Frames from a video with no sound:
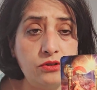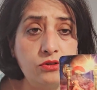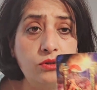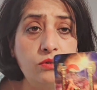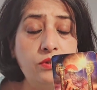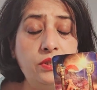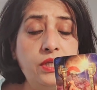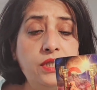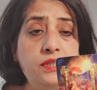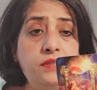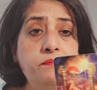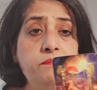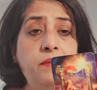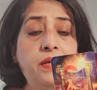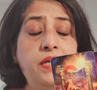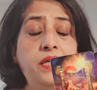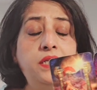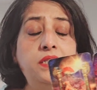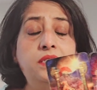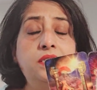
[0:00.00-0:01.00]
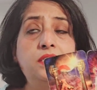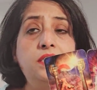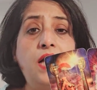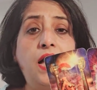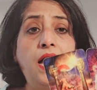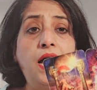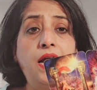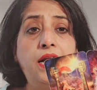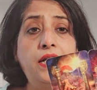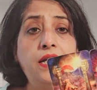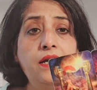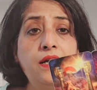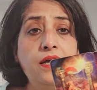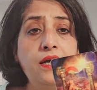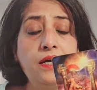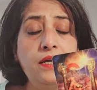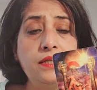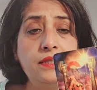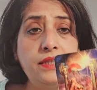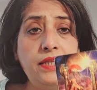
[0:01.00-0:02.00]
So this means that
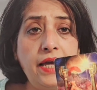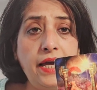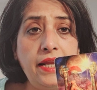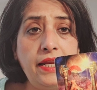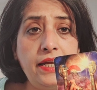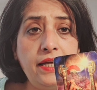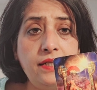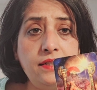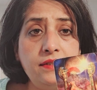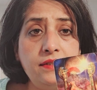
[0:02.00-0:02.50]
there